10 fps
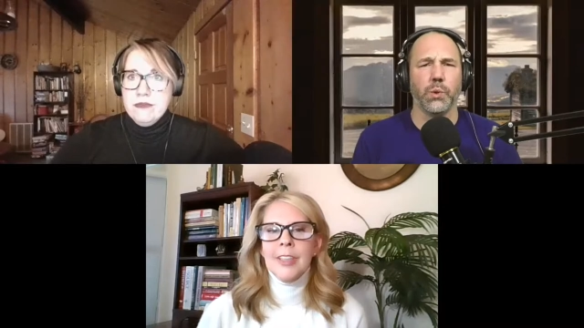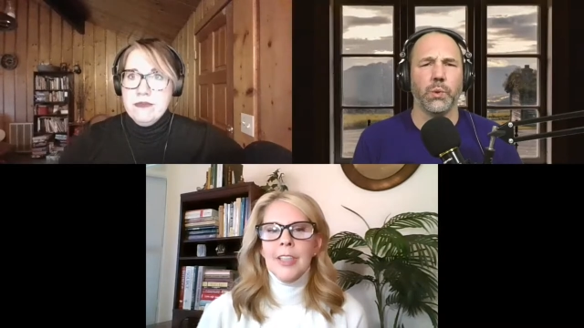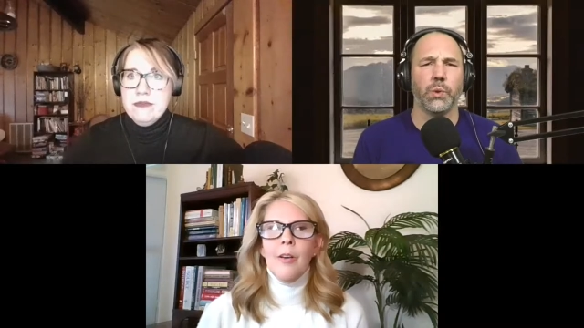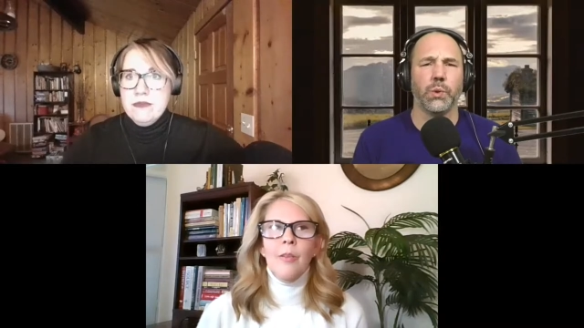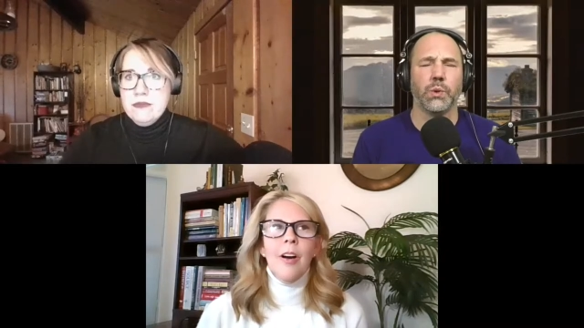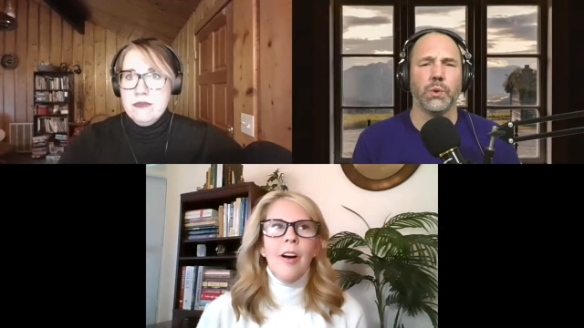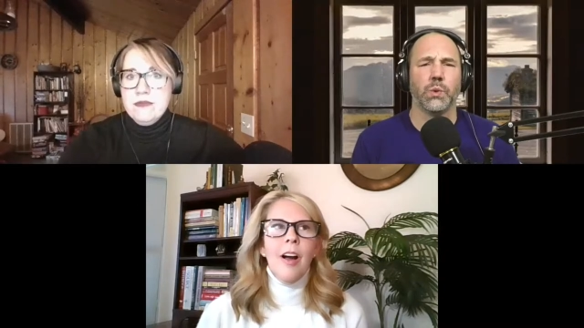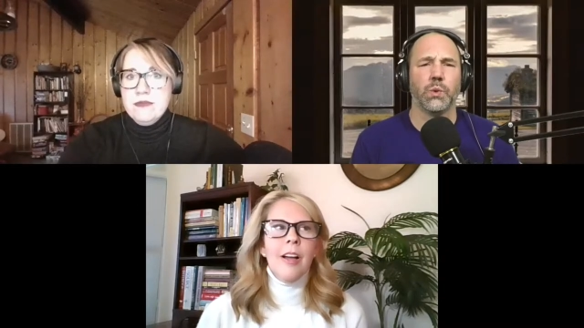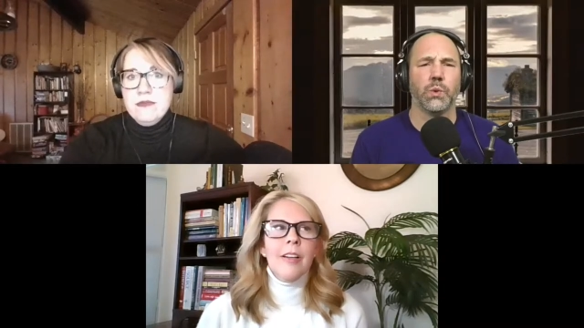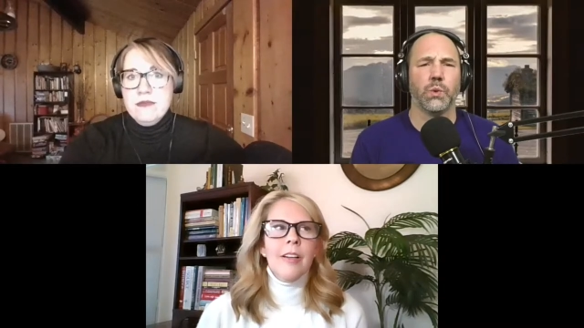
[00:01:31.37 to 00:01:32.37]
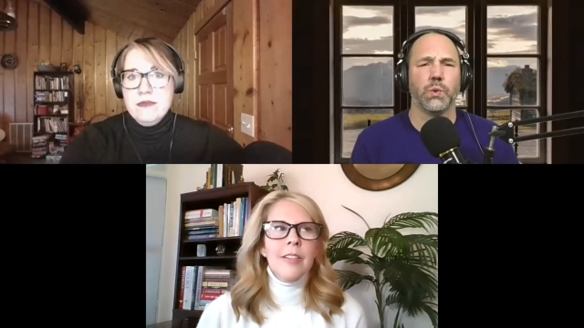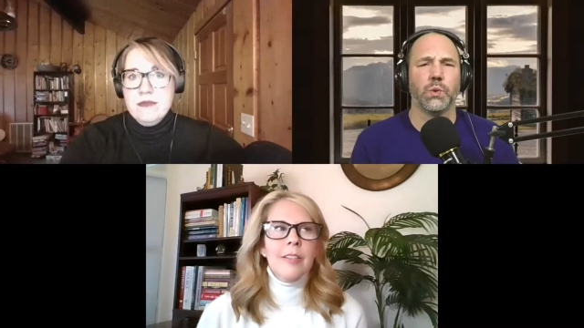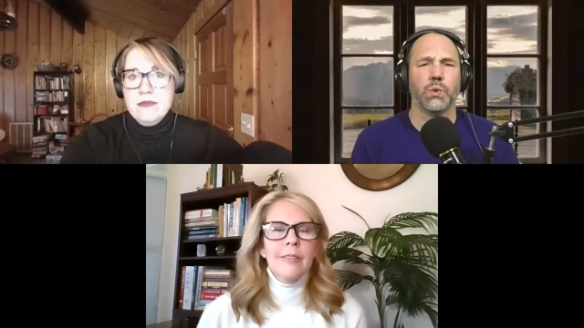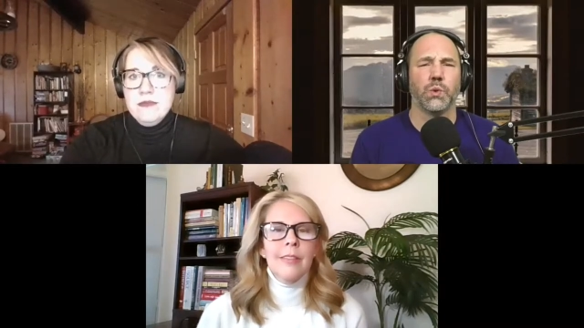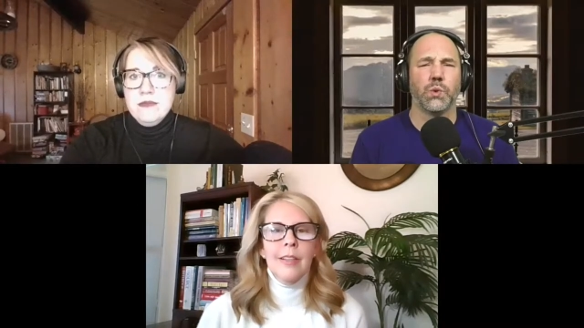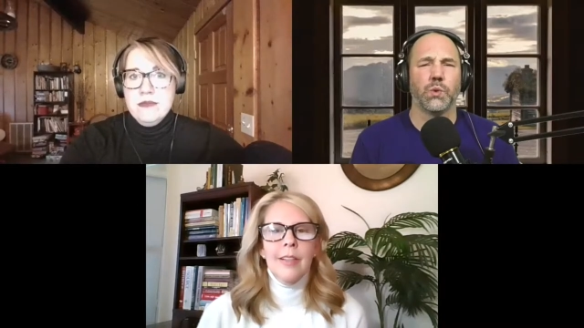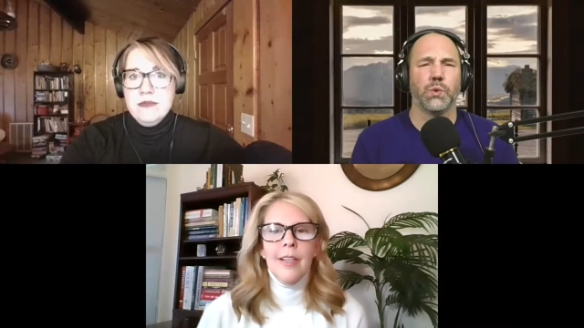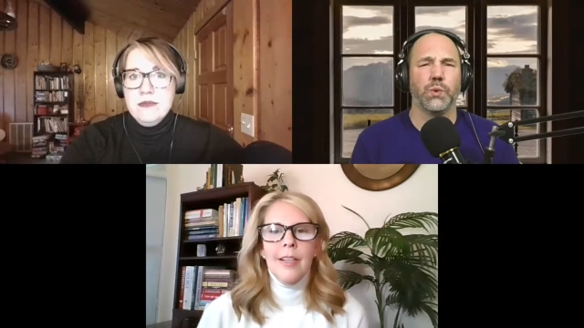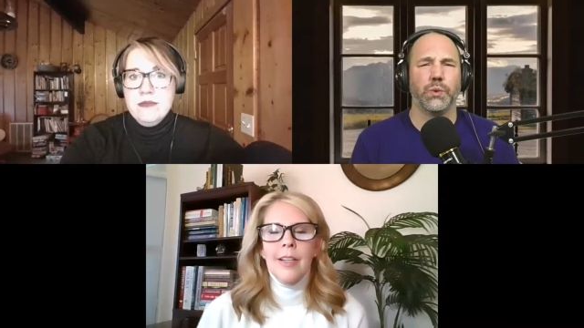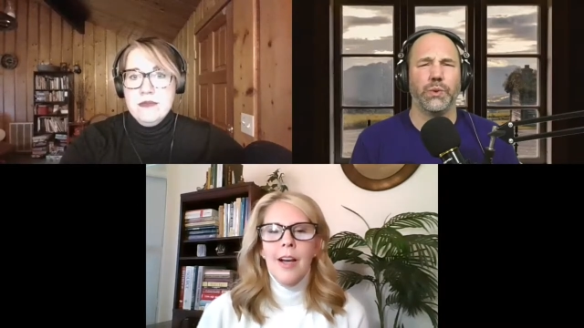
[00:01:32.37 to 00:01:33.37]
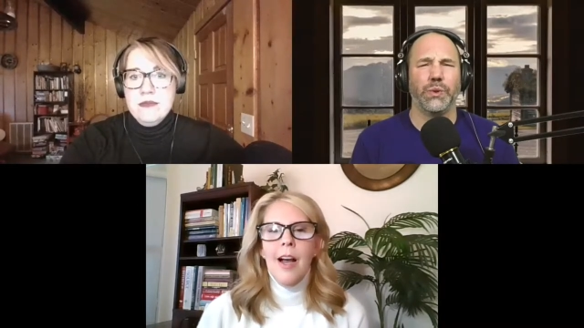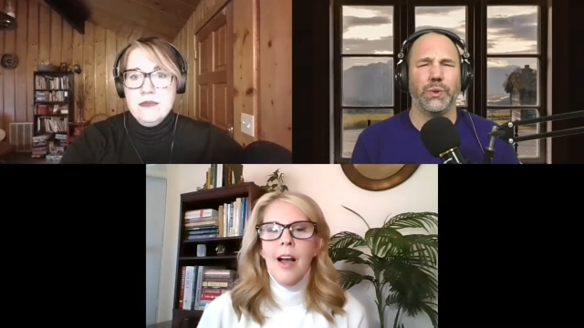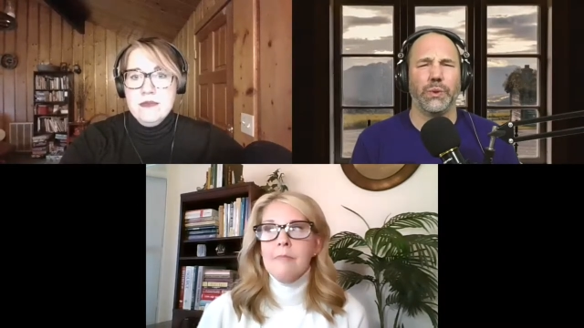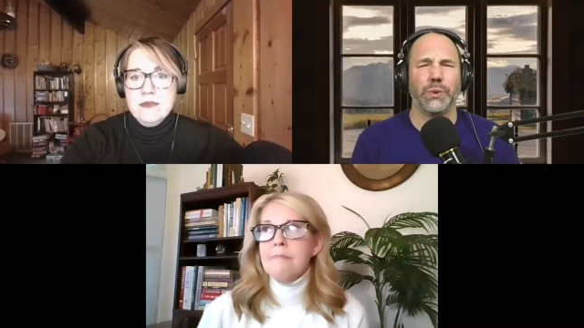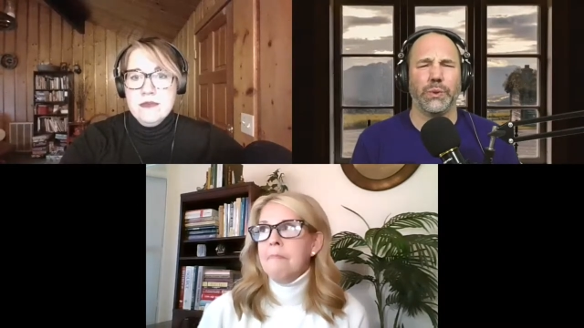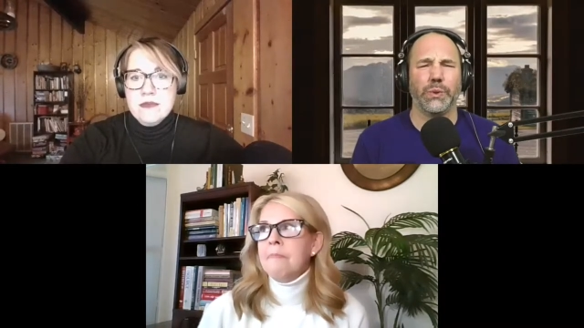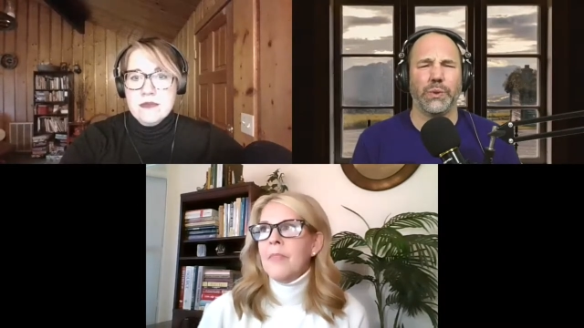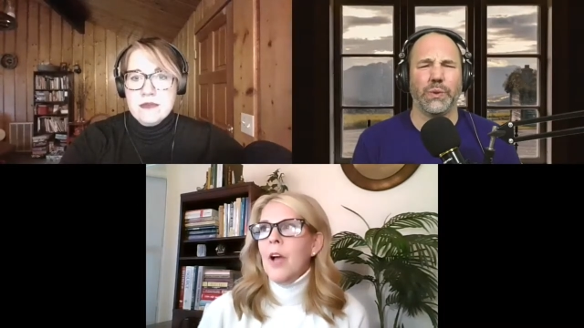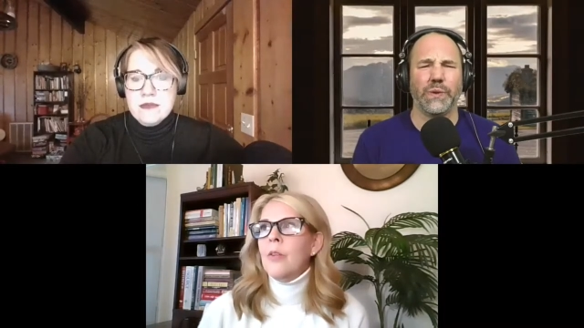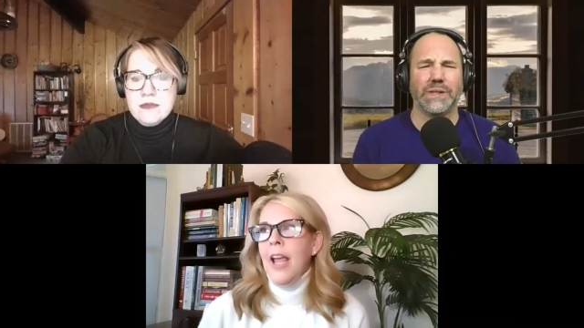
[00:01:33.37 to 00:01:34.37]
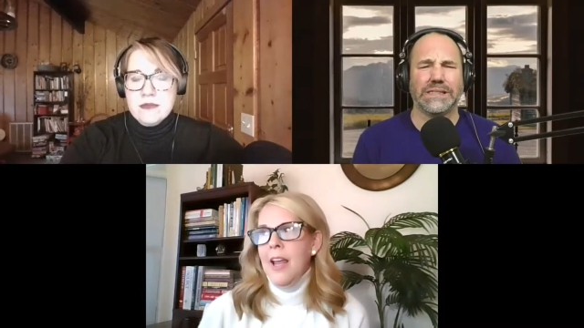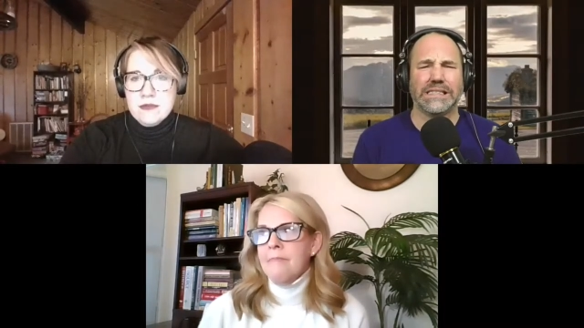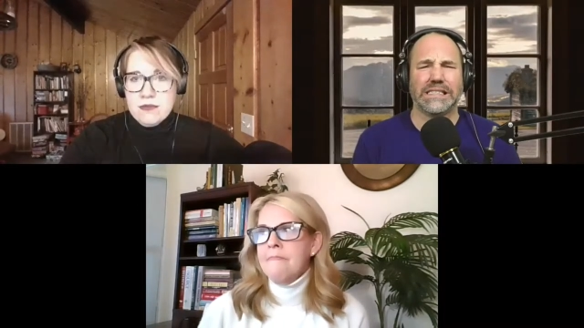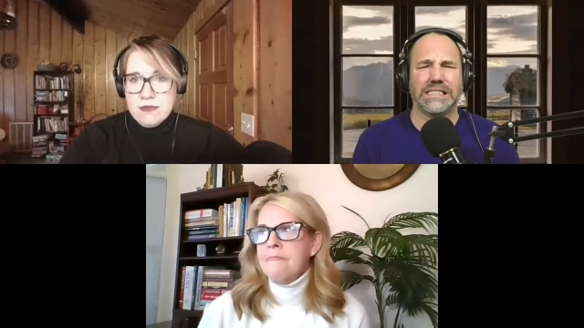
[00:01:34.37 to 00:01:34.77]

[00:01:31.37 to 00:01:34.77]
Speaker 1: Oh, gosh. Okay.